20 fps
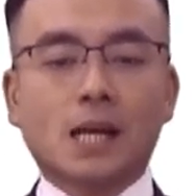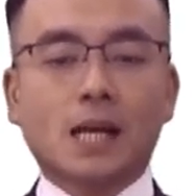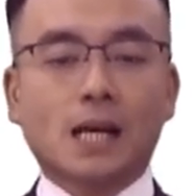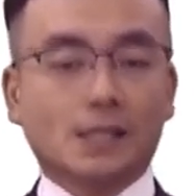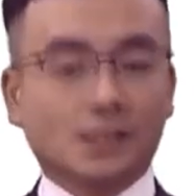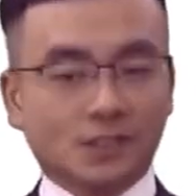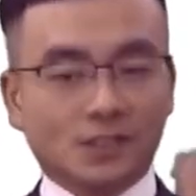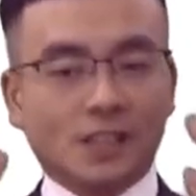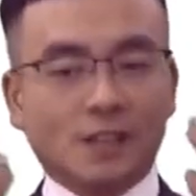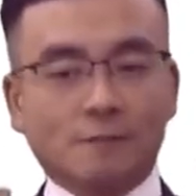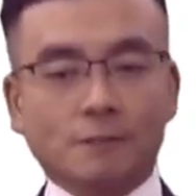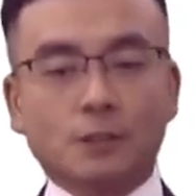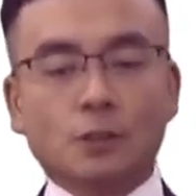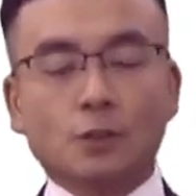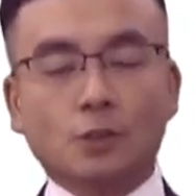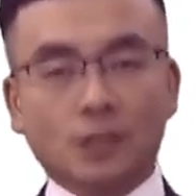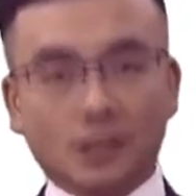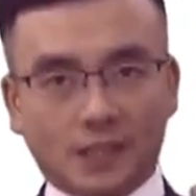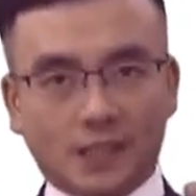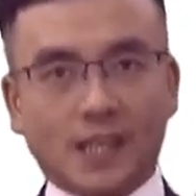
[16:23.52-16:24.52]
is giving
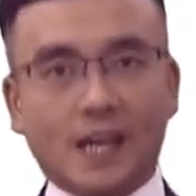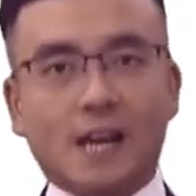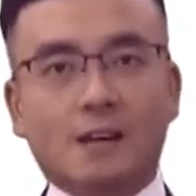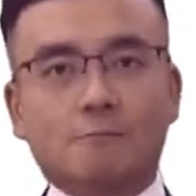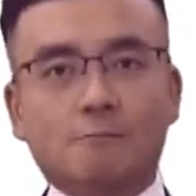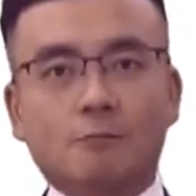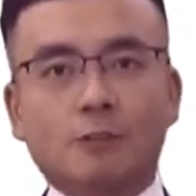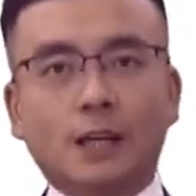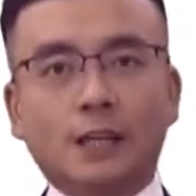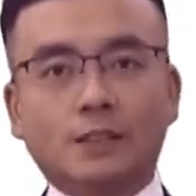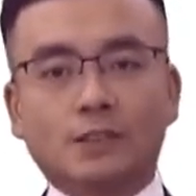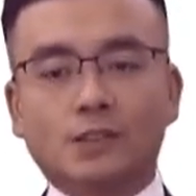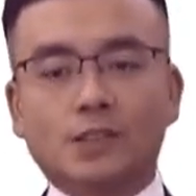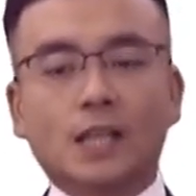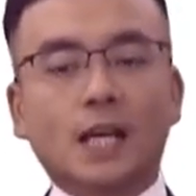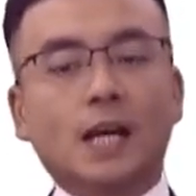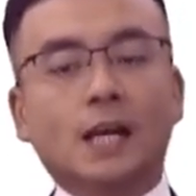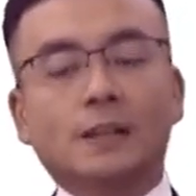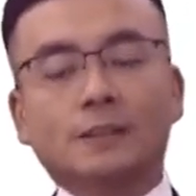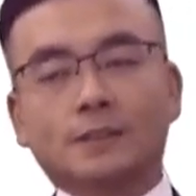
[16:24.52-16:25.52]
you the cap rate
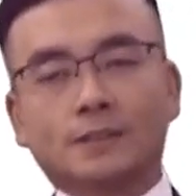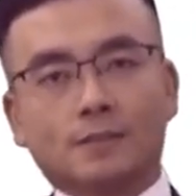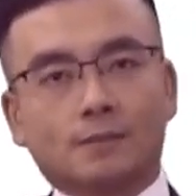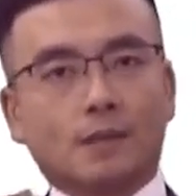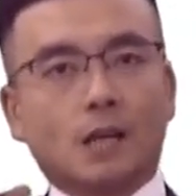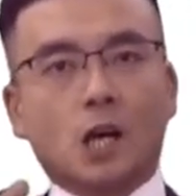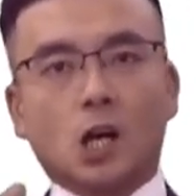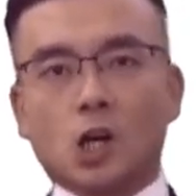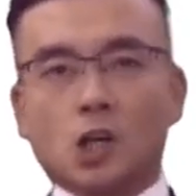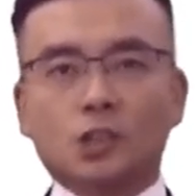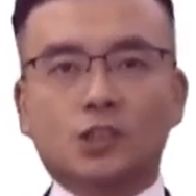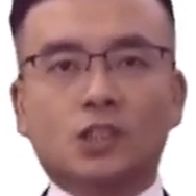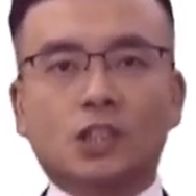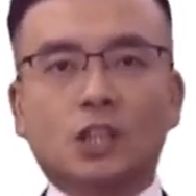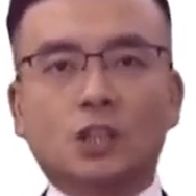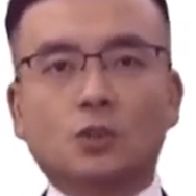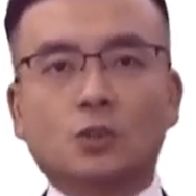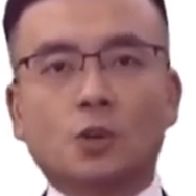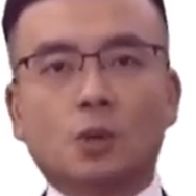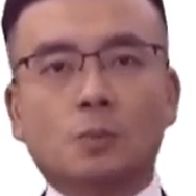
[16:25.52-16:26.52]
and
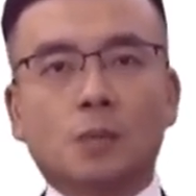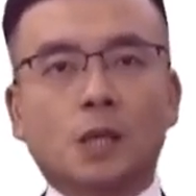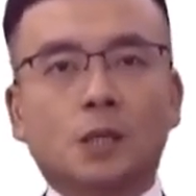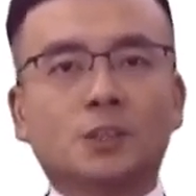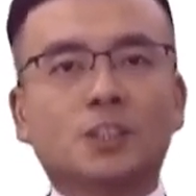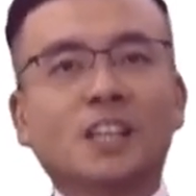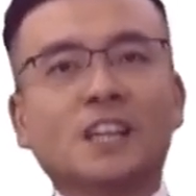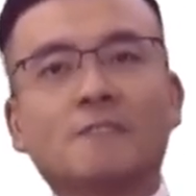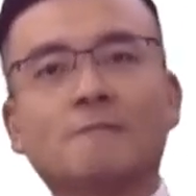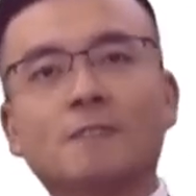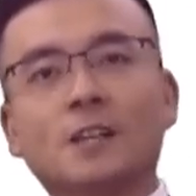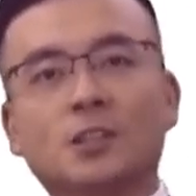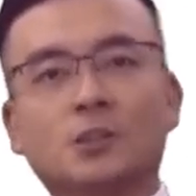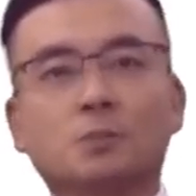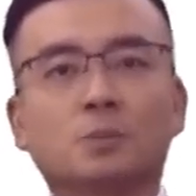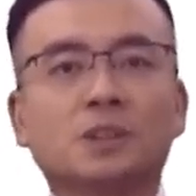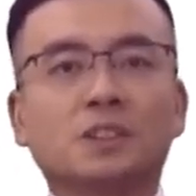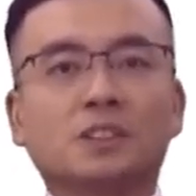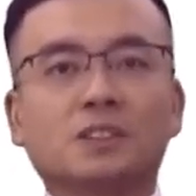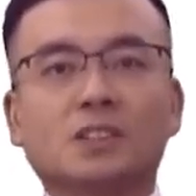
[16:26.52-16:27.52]
asking you about the
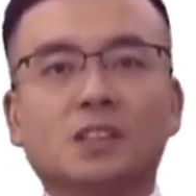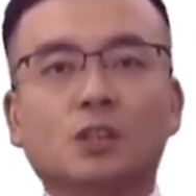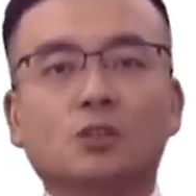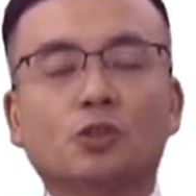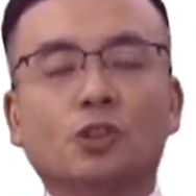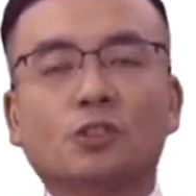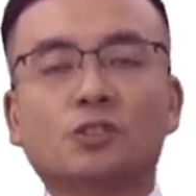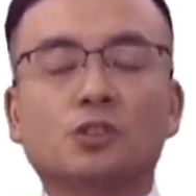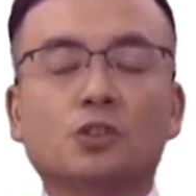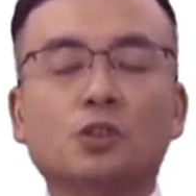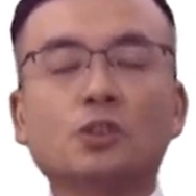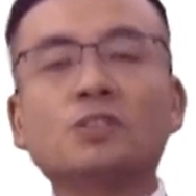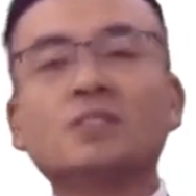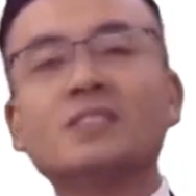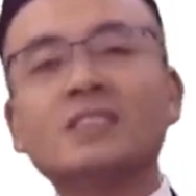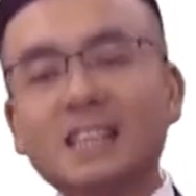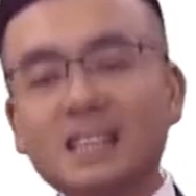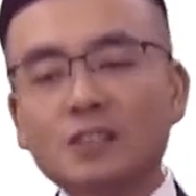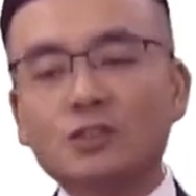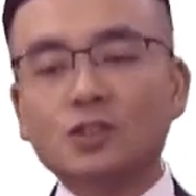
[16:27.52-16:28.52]
investment decisions, you
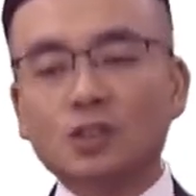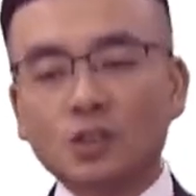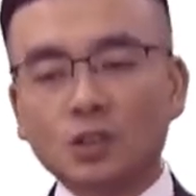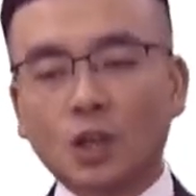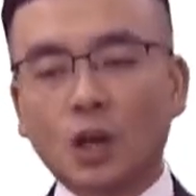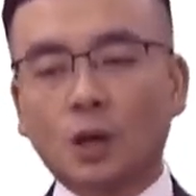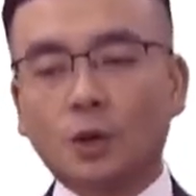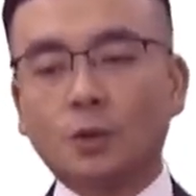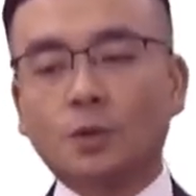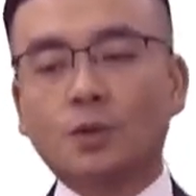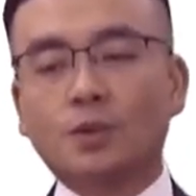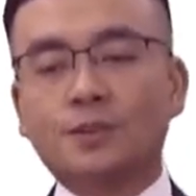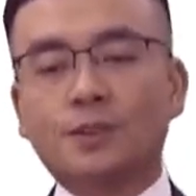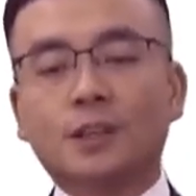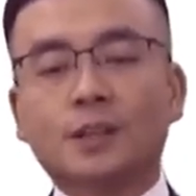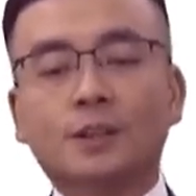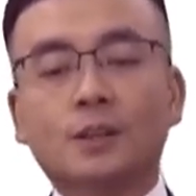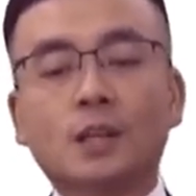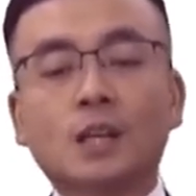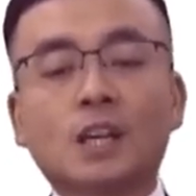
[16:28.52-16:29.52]
need to know
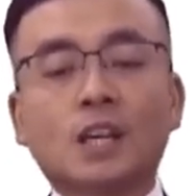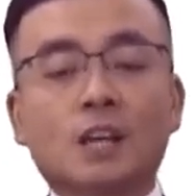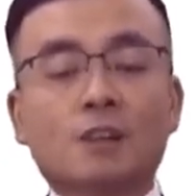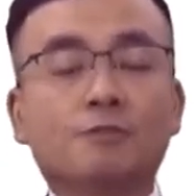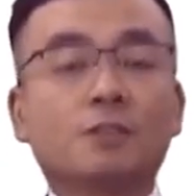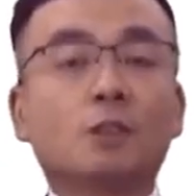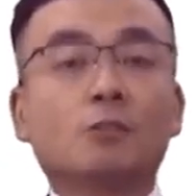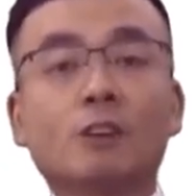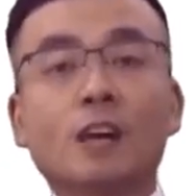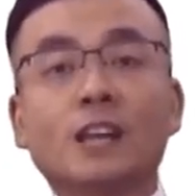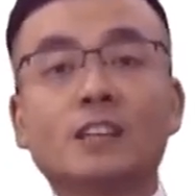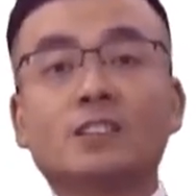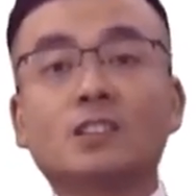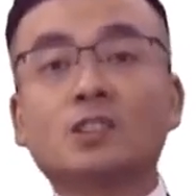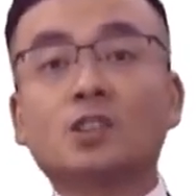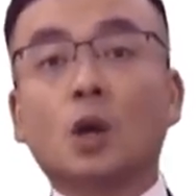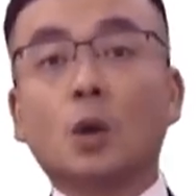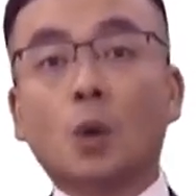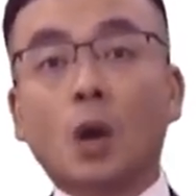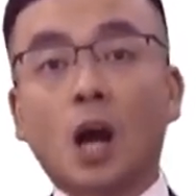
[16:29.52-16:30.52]
that if the rate
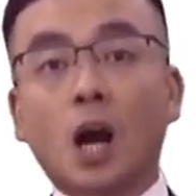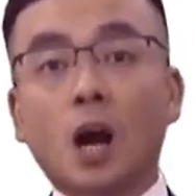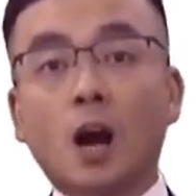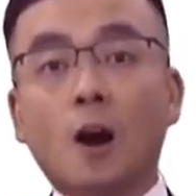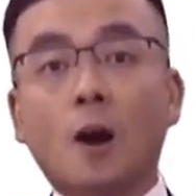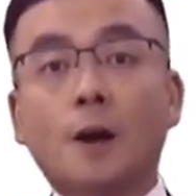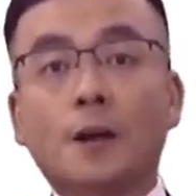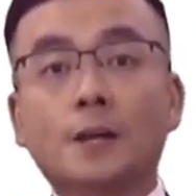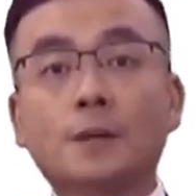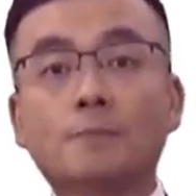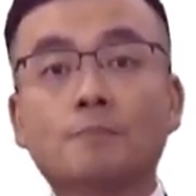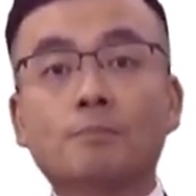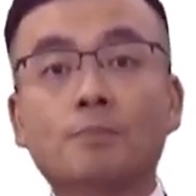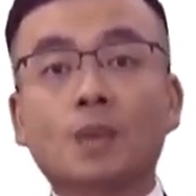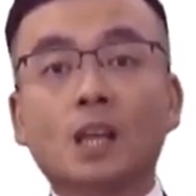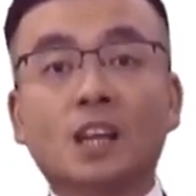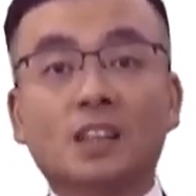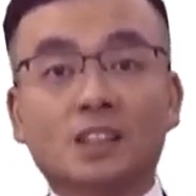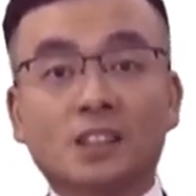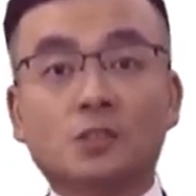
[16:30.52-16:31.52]
is so high
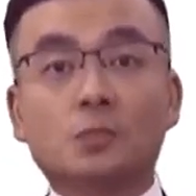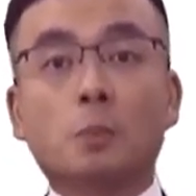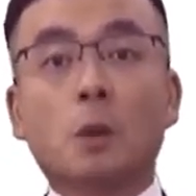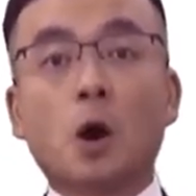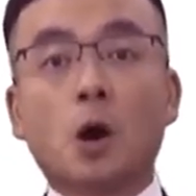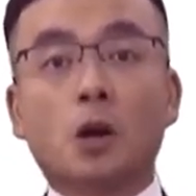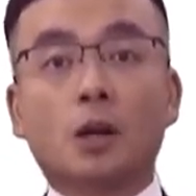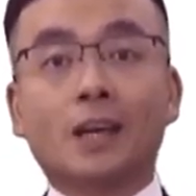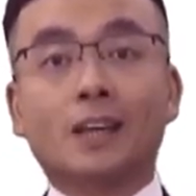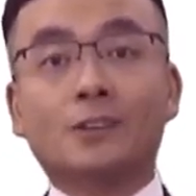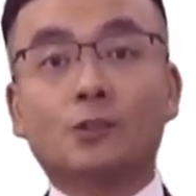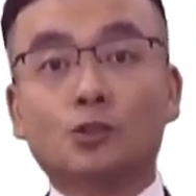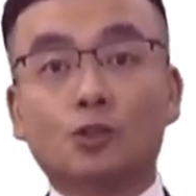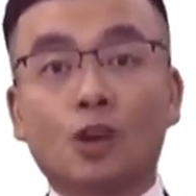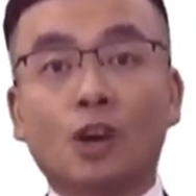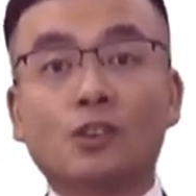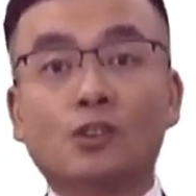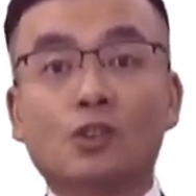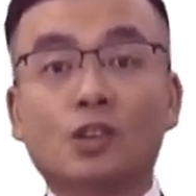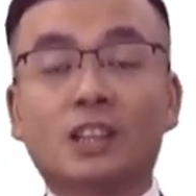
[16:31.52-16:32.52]
in this market,
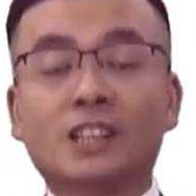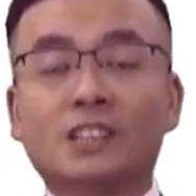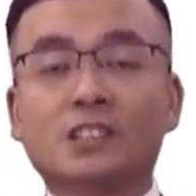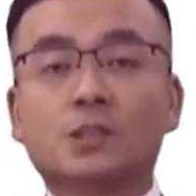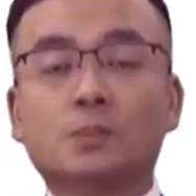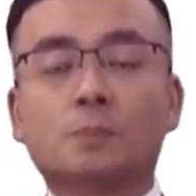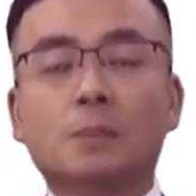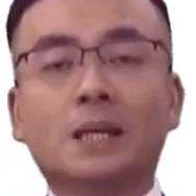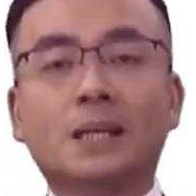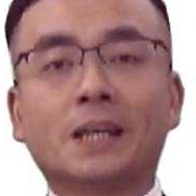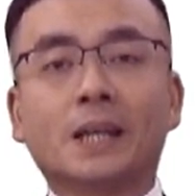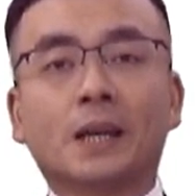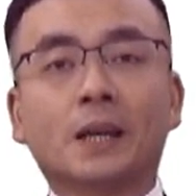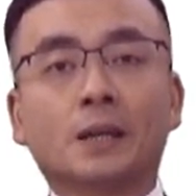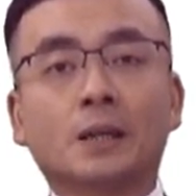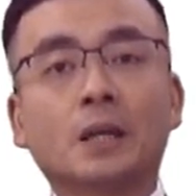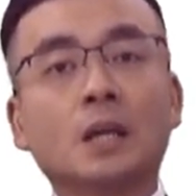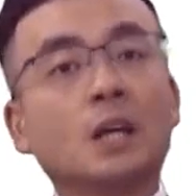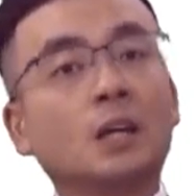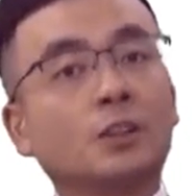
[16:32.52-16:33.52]
generally
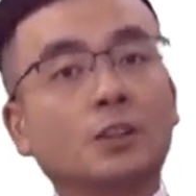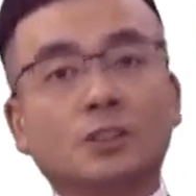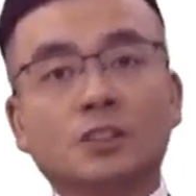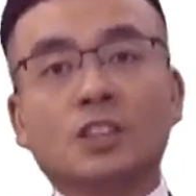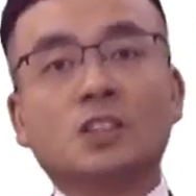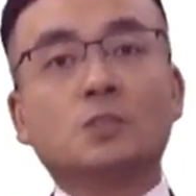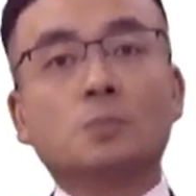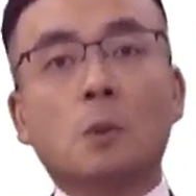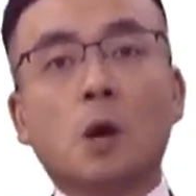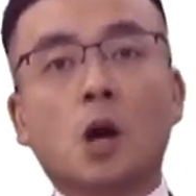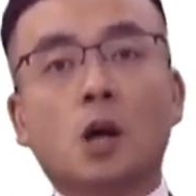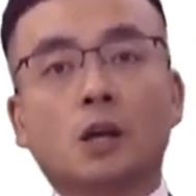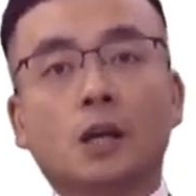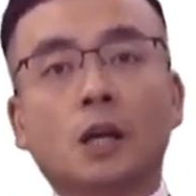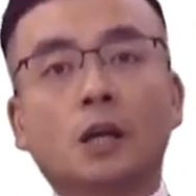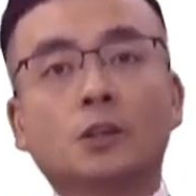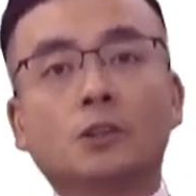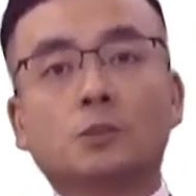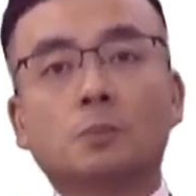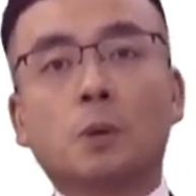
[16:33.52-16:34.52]
speaking, that this
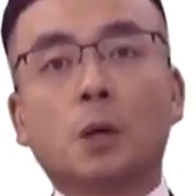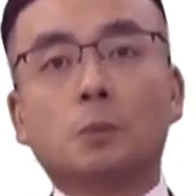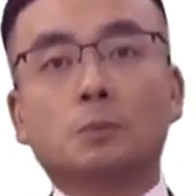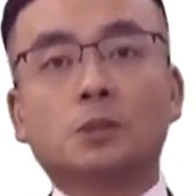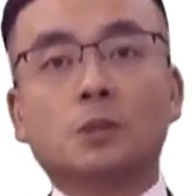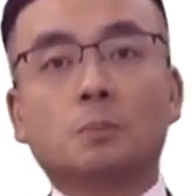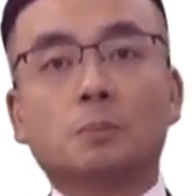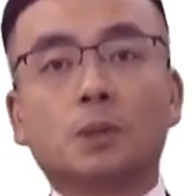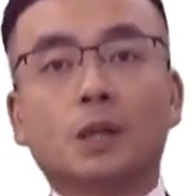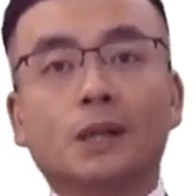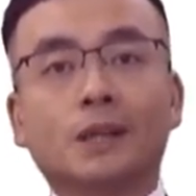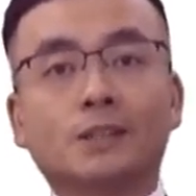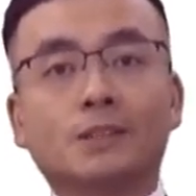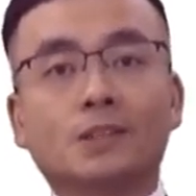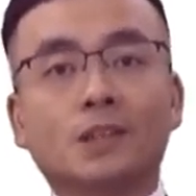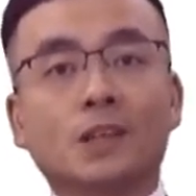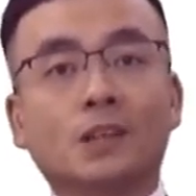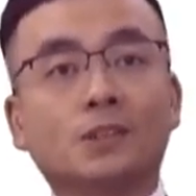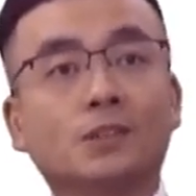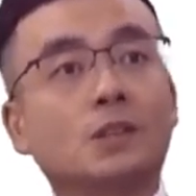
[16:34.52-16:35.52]
market property
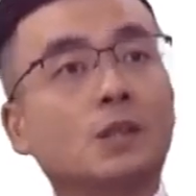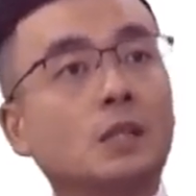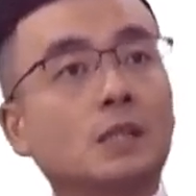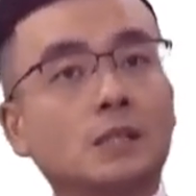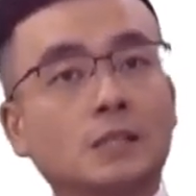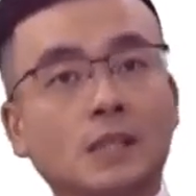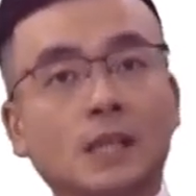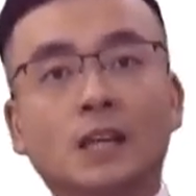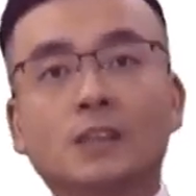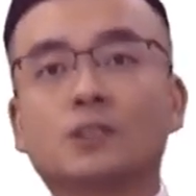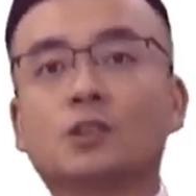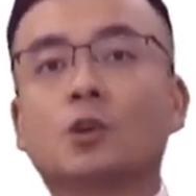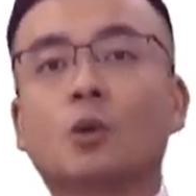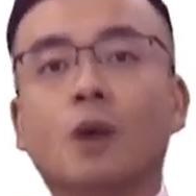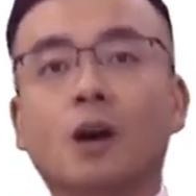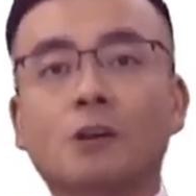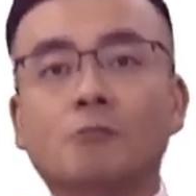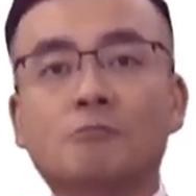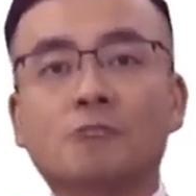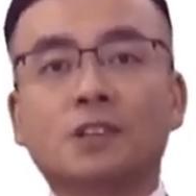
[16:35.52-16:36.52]
prices, yes,
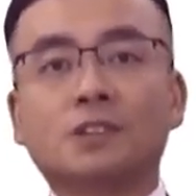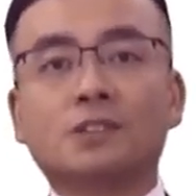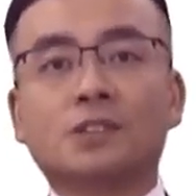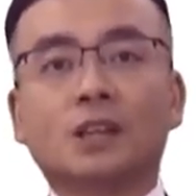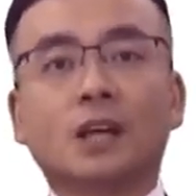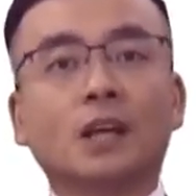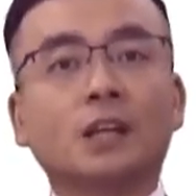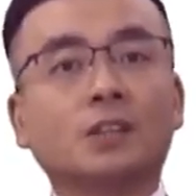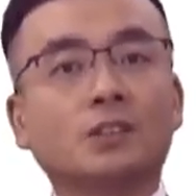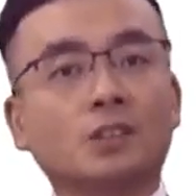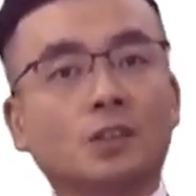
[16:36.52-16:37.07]
quite risky.